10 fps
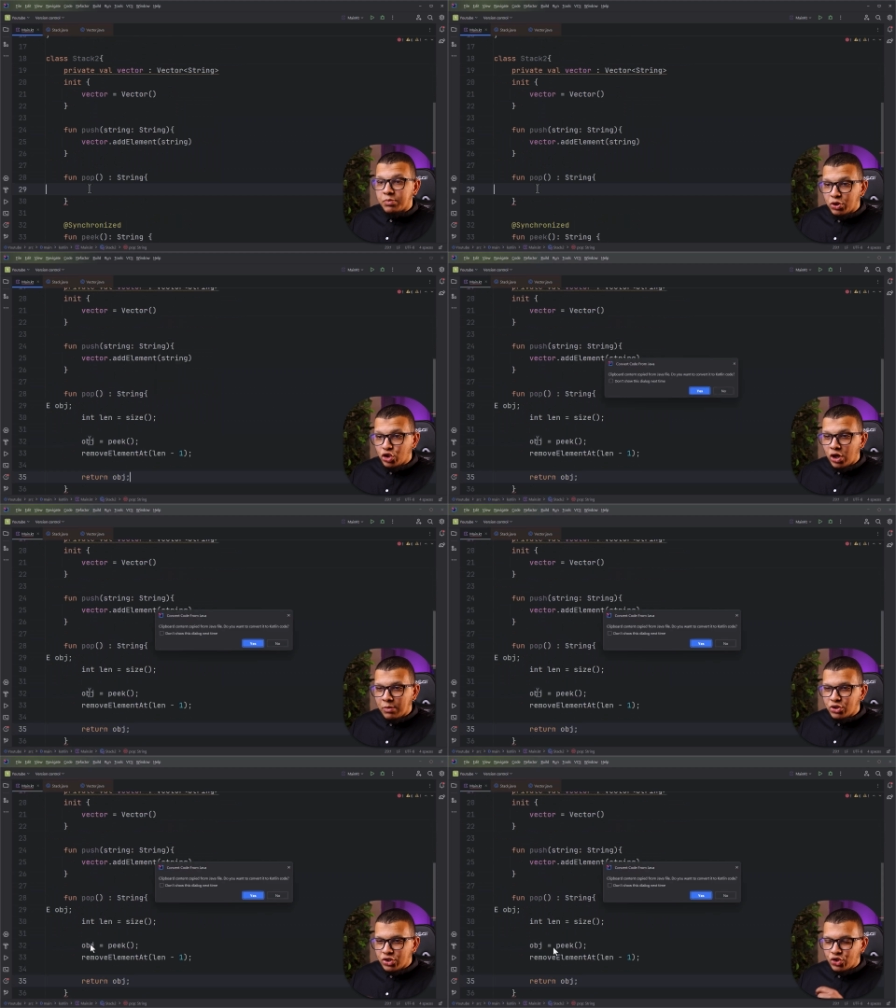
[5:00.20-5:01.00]
special.
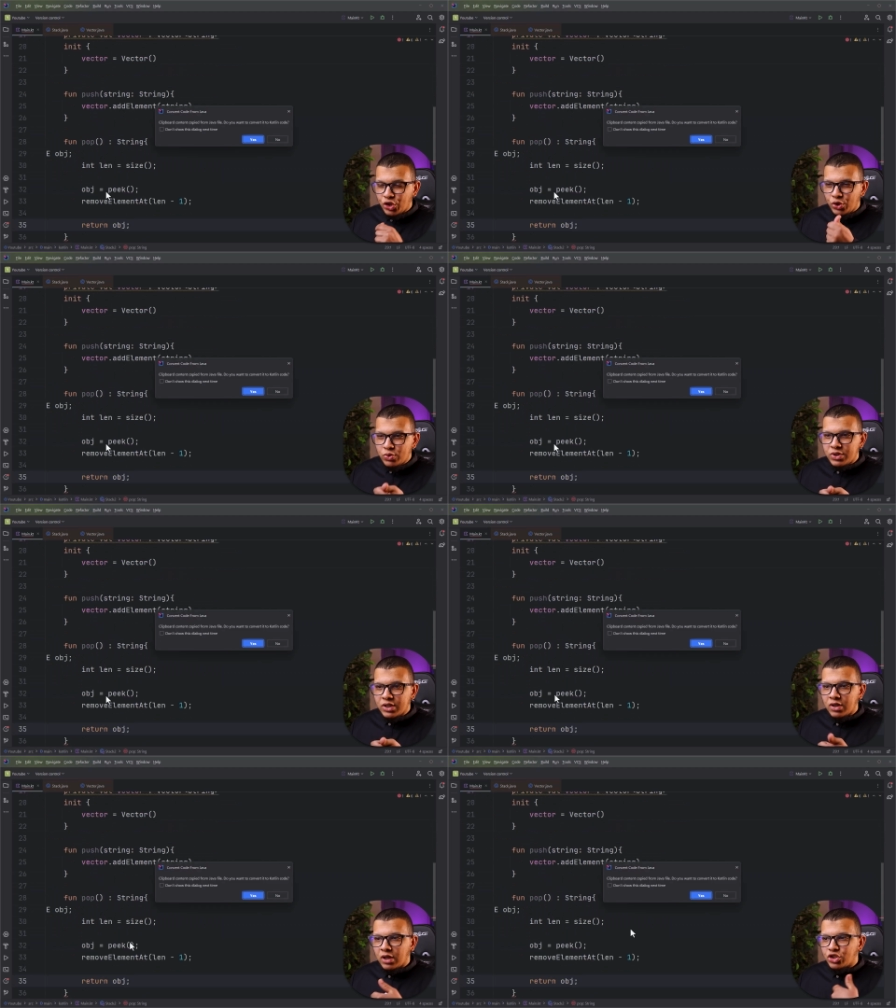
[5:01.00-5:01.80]
I'm just
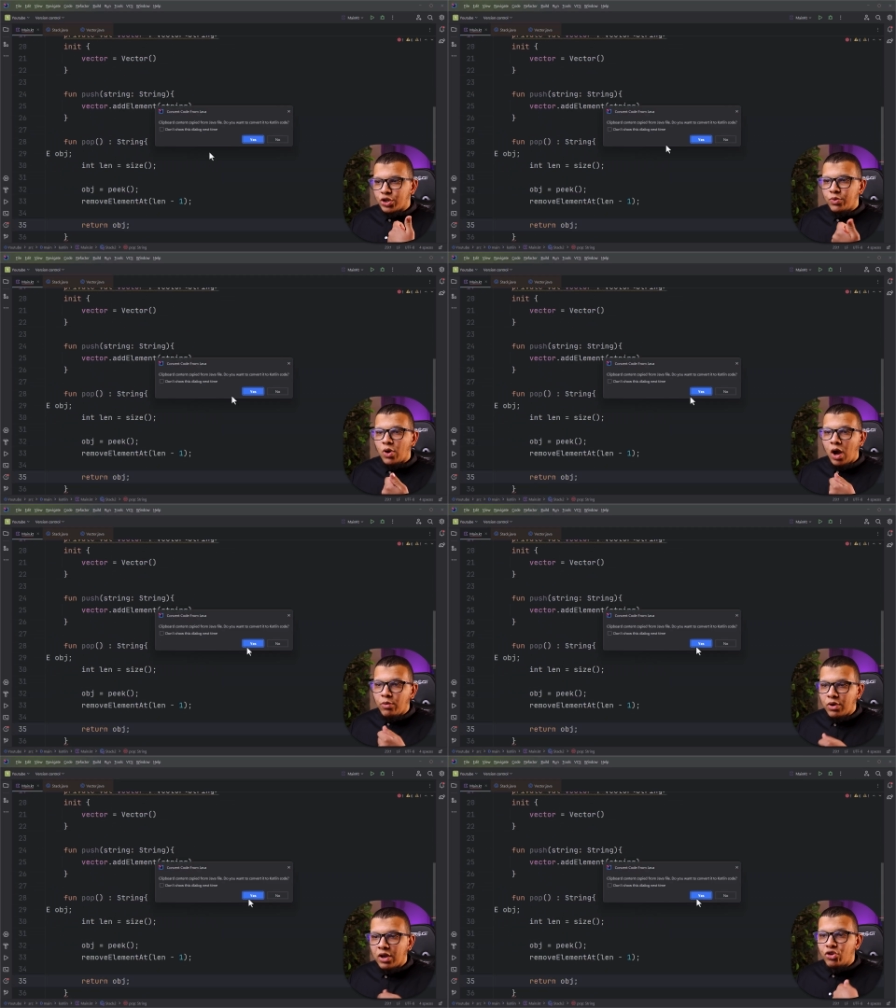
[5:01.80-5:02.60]
reusing and show you how
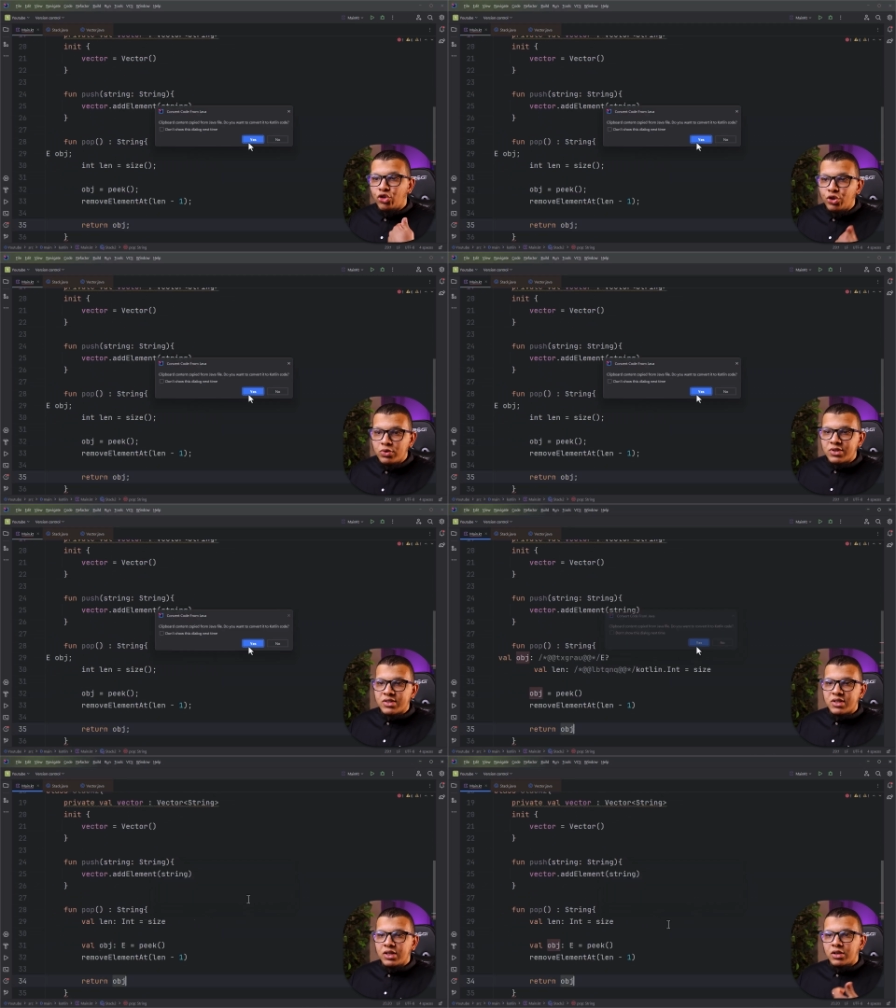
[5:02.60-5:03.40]
you can reuse
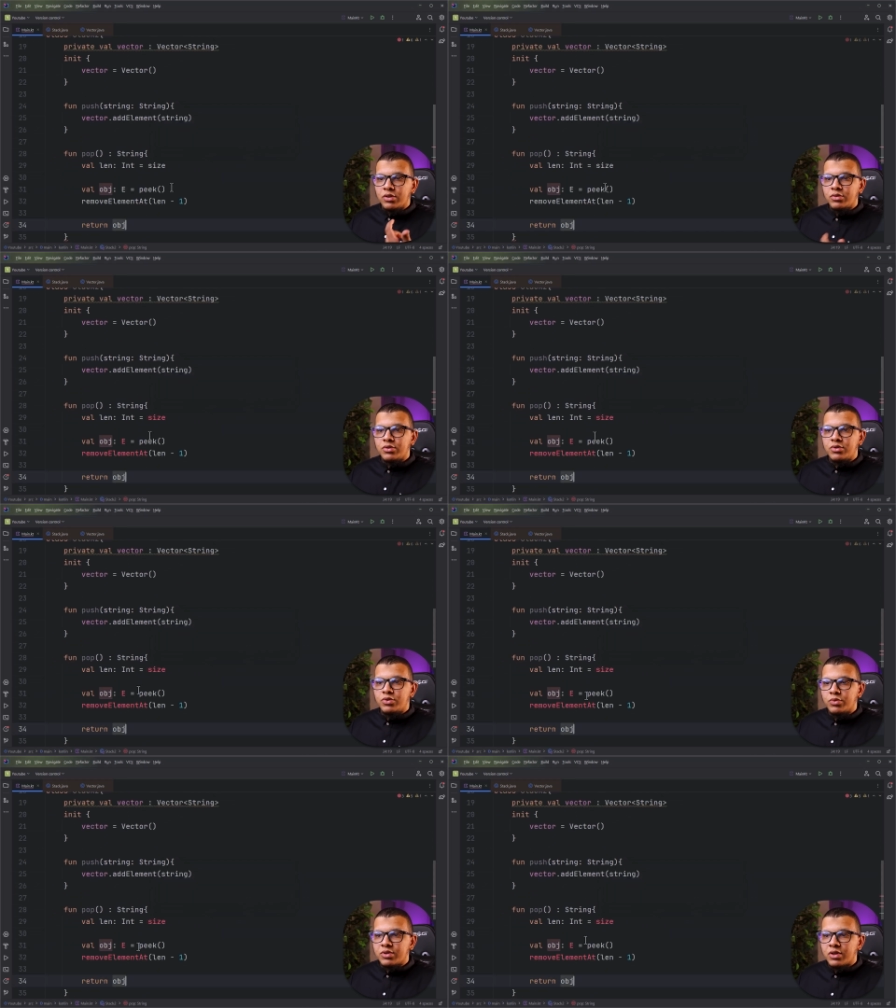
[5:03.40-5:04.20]
this thing in order to
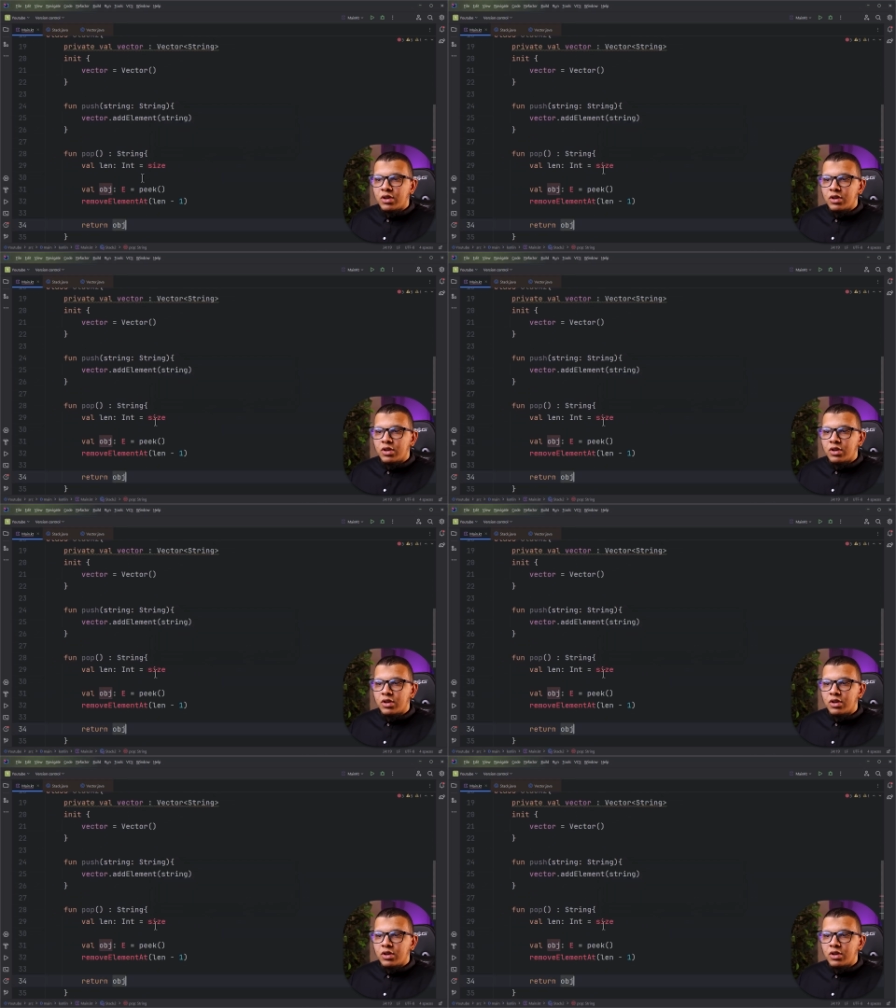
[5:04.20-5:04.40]
do it.